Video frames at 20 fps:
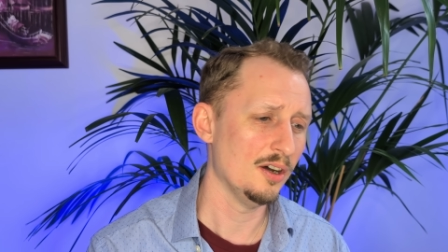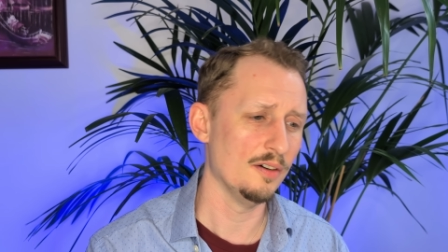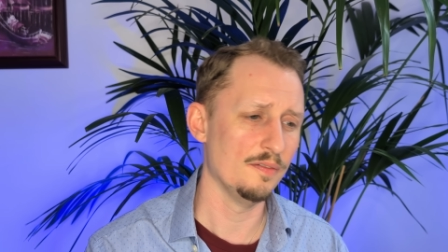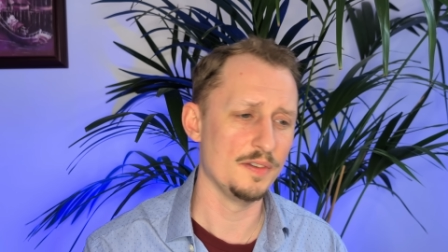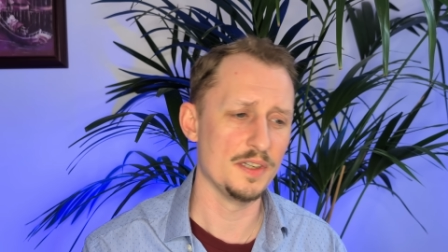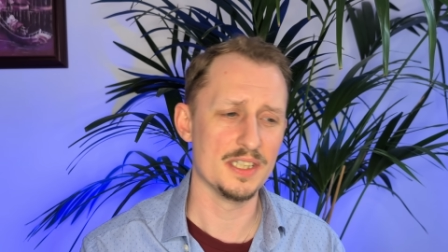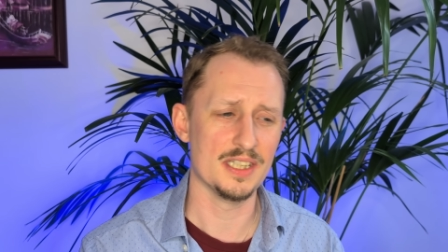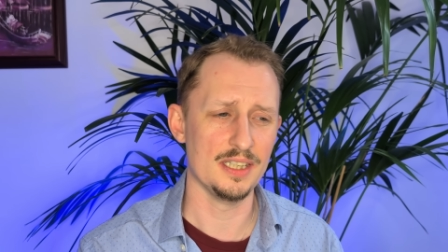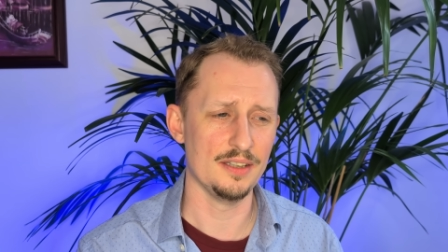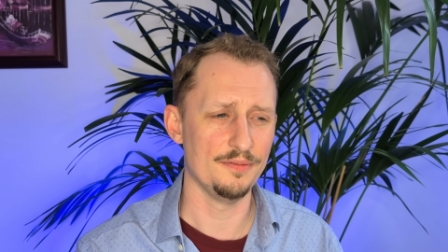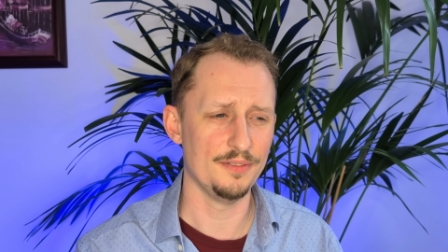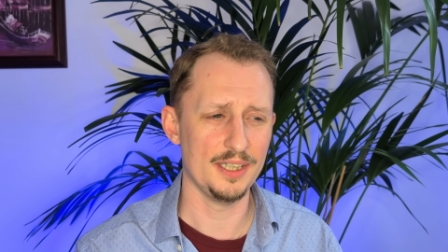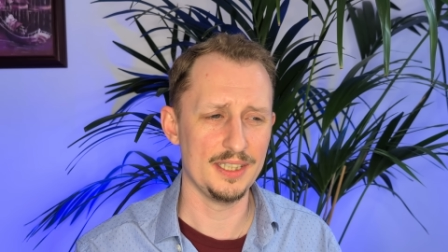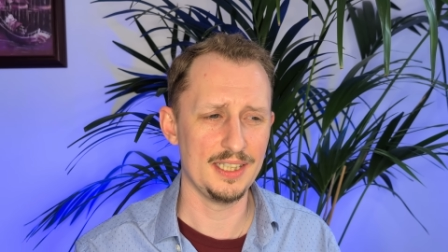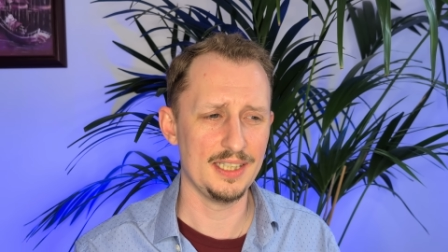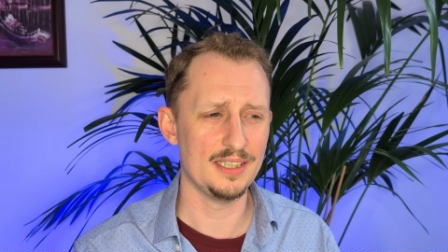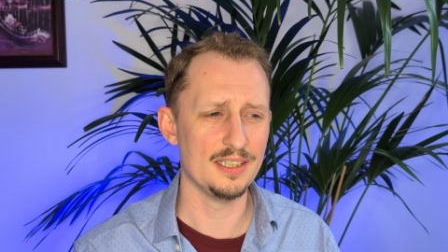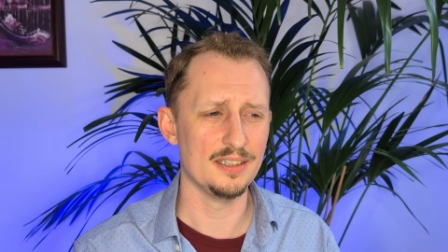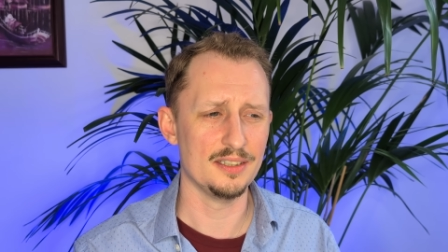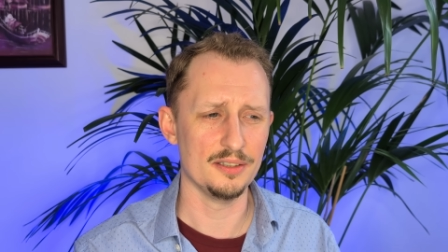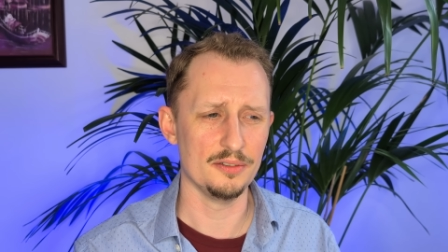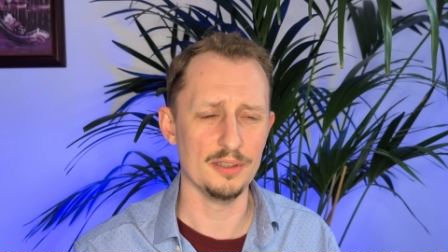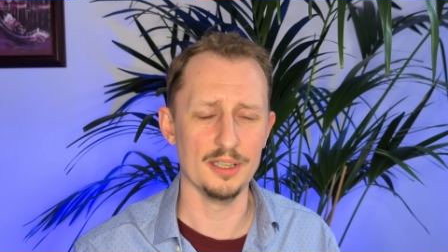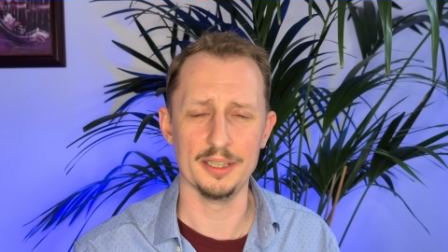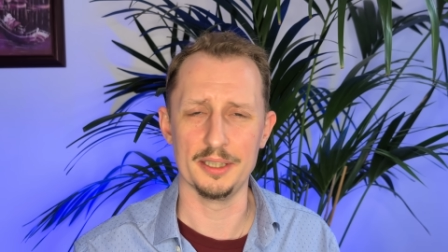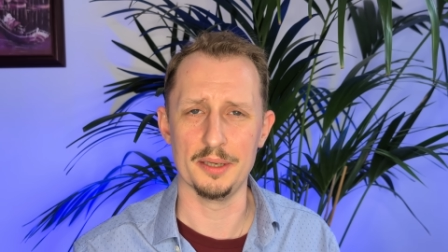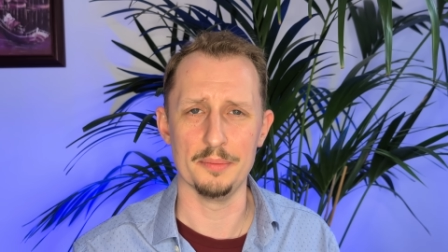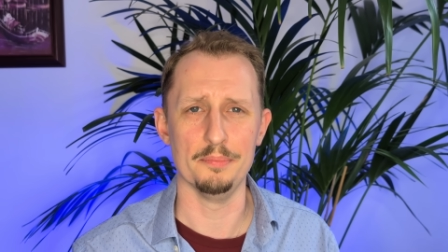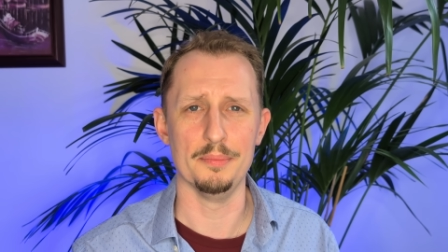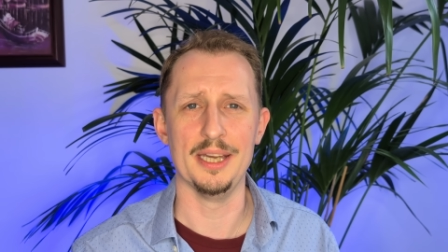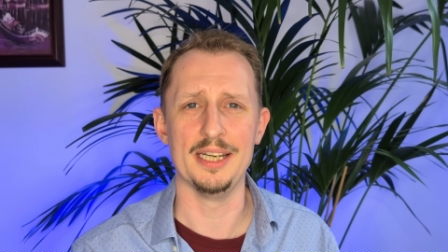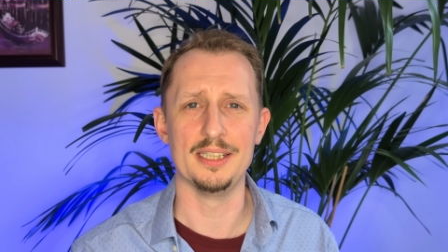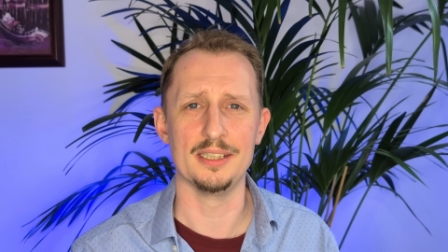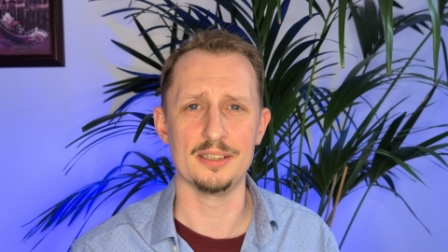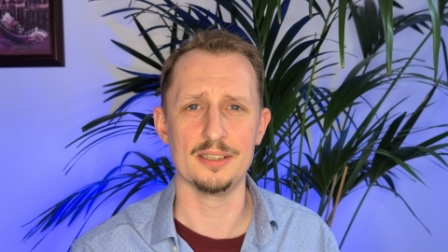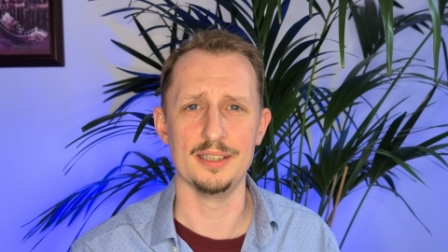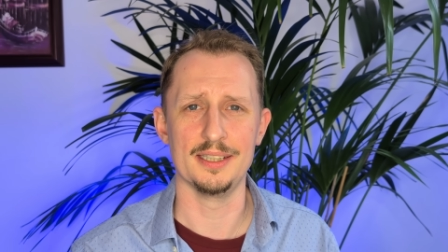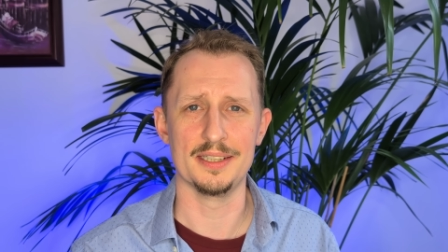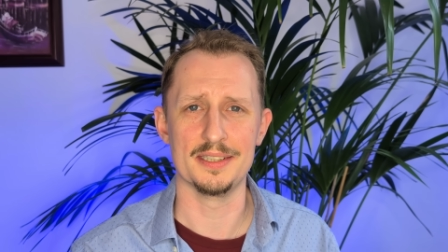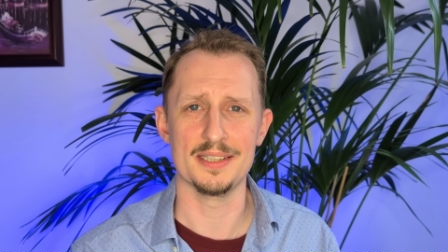Obviously if they need to do like a
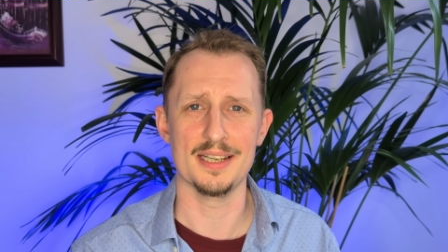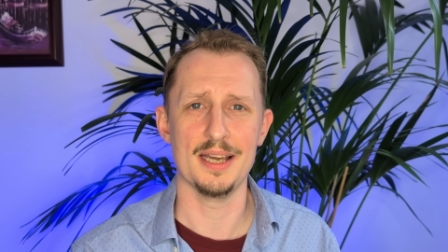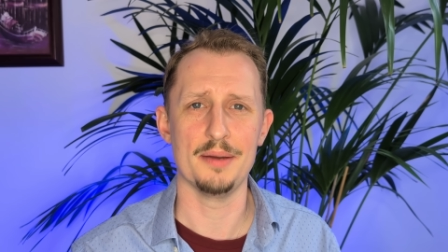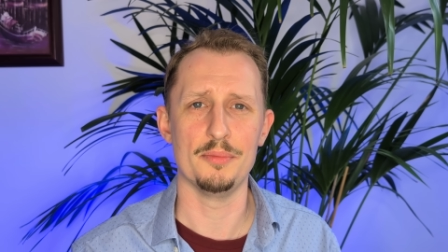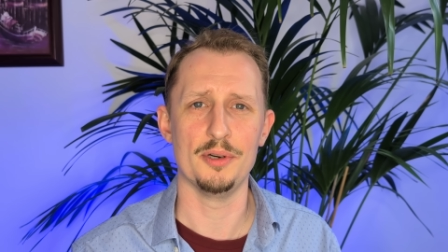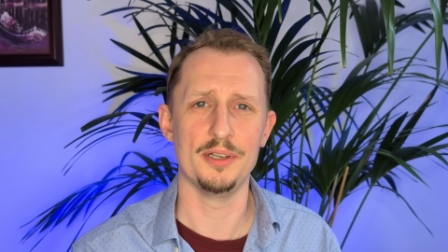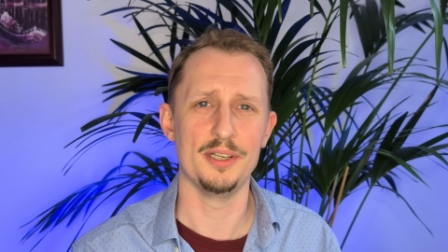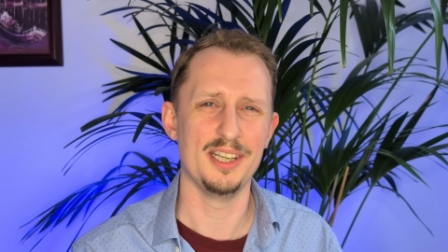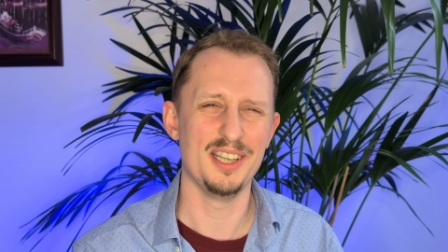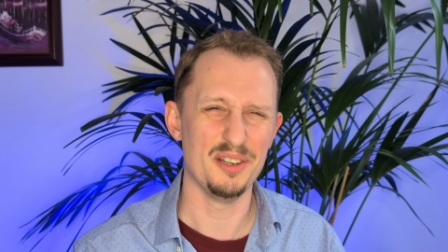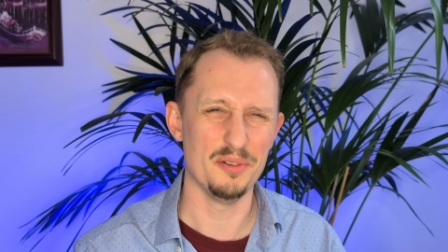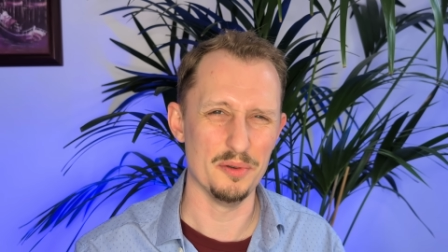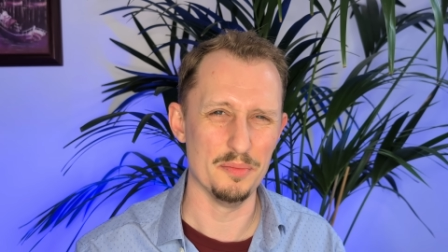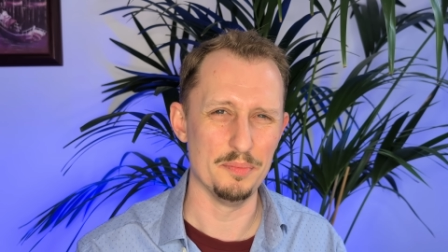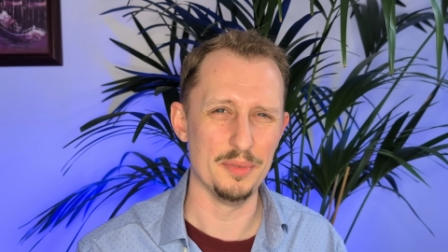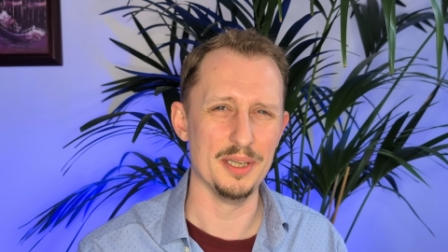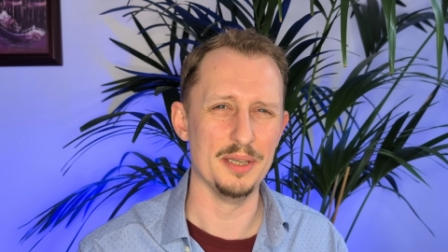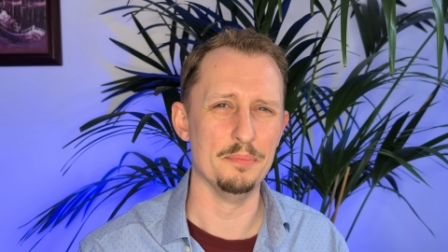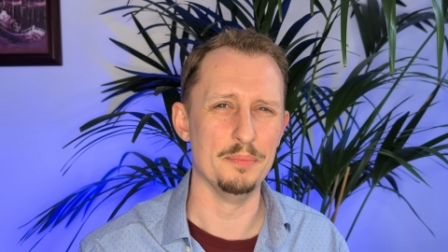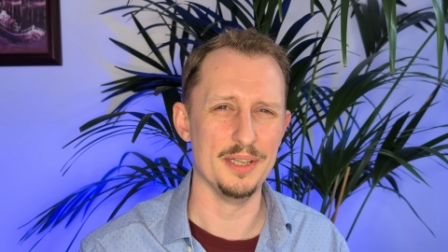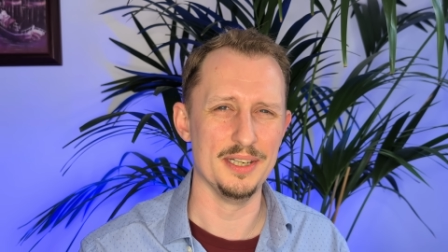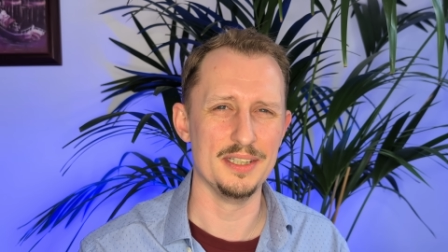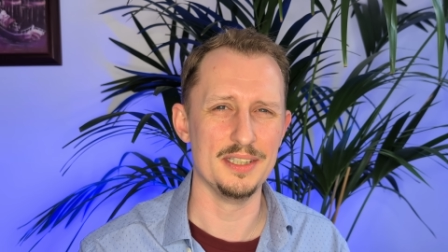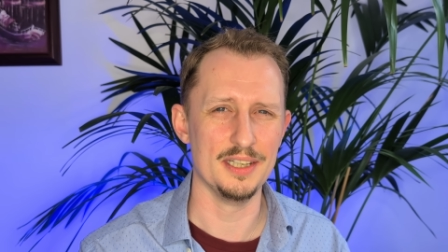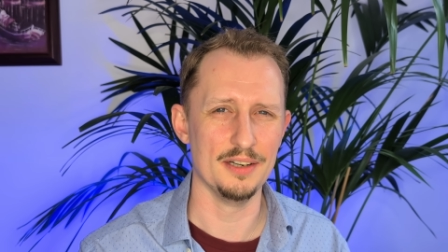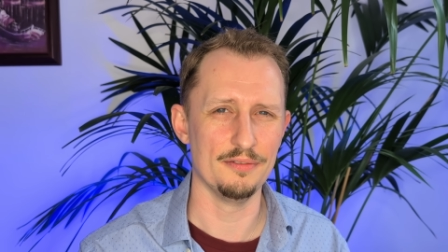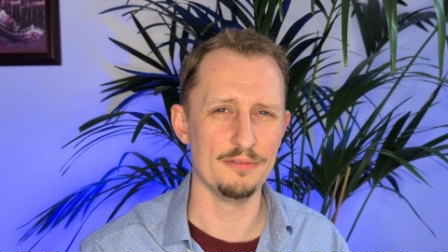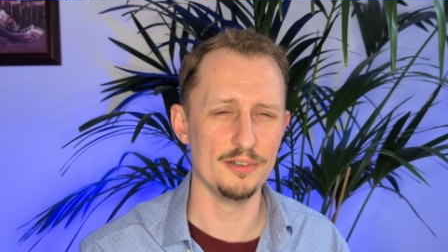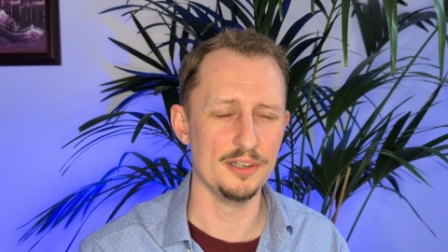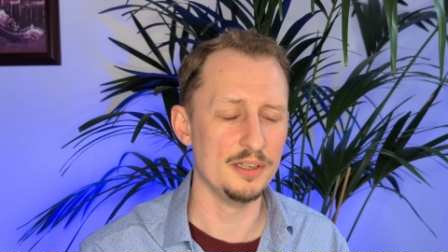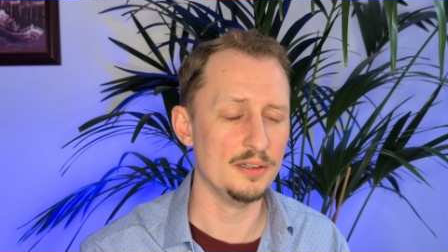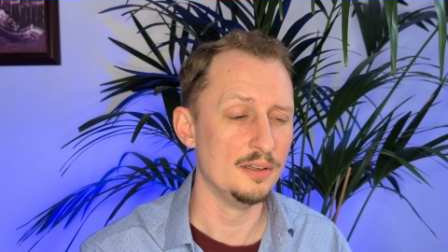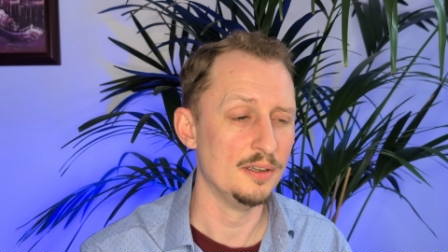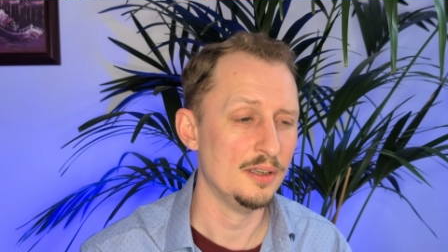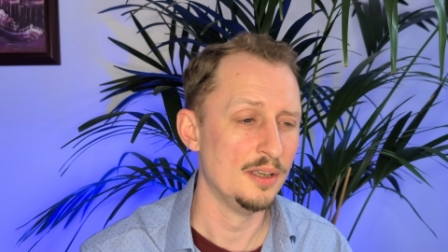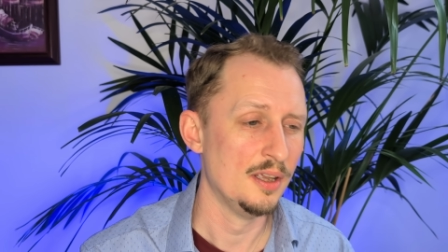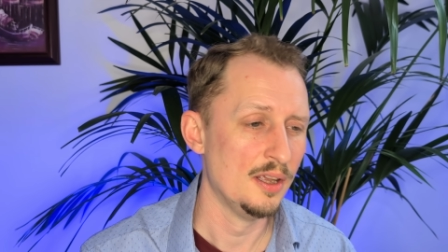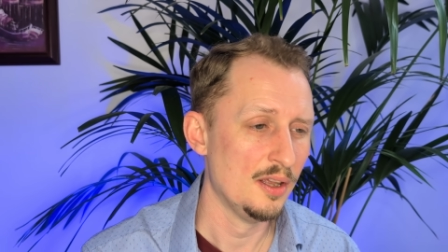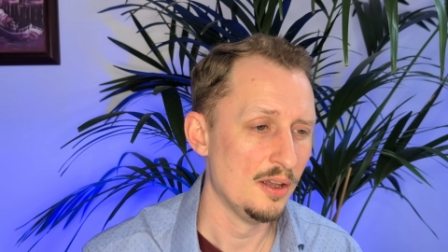medical exam on it, it would be a bit different.